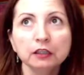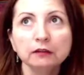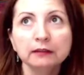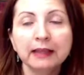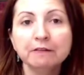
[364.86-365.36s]

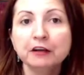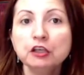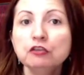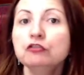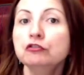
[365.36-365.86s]
never
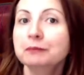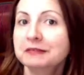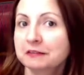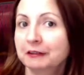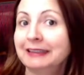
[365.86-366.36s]
use
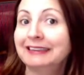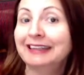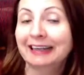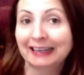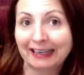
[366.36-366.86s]
specifically
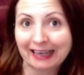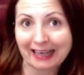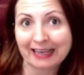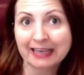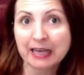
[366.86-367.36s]
the
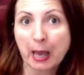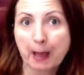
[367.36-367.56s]
clay,